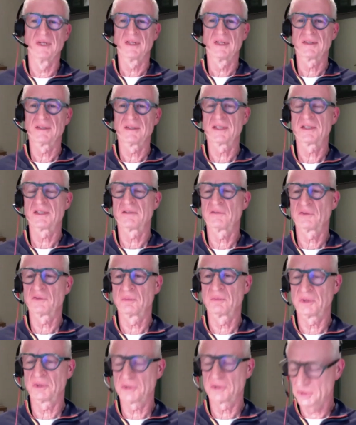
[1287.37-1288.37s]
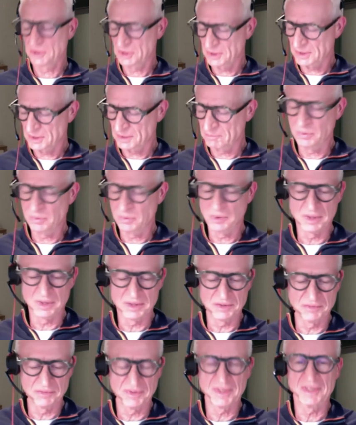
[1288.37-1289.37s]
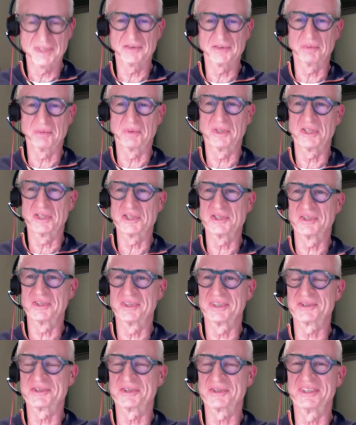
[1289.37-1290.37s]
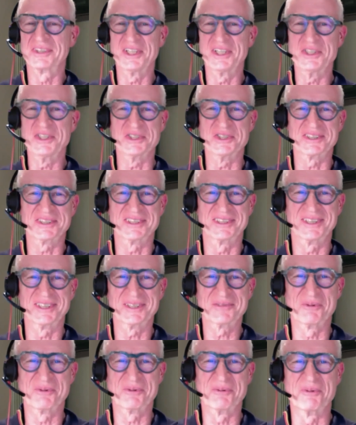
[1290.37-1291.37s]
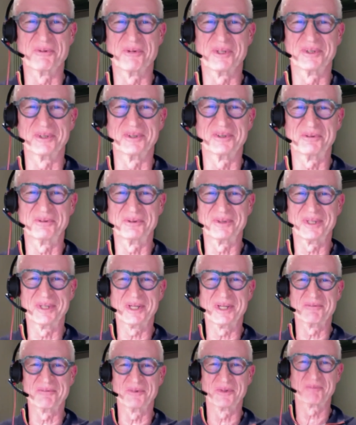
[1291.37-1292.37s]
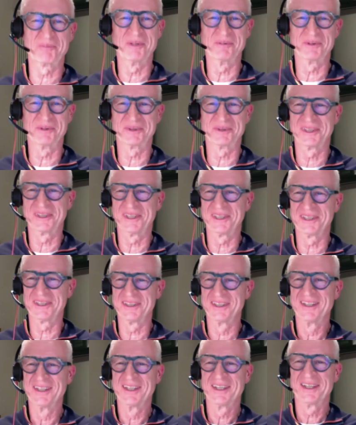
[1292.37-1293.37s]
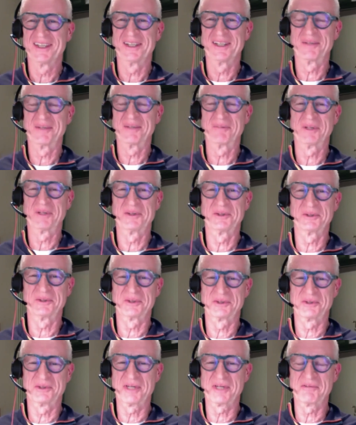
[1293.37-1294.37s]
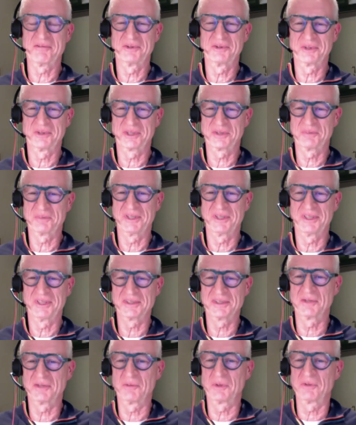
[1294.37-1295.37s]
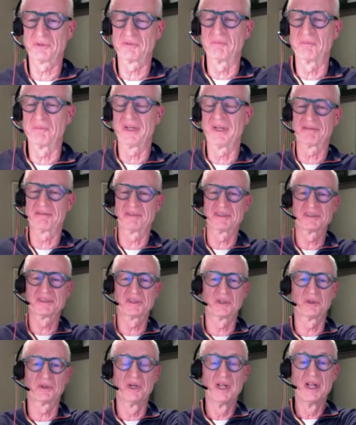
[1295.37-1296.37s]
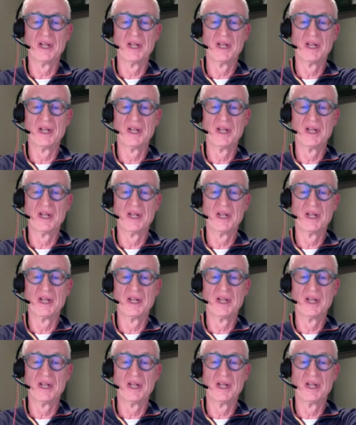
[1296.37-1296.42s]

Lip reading: Thanks ever so much, Paul. It's very inspirational. It's contagious, and that's what we want. We would like more people to hear about your drive and your experience and the wonderful benefits. So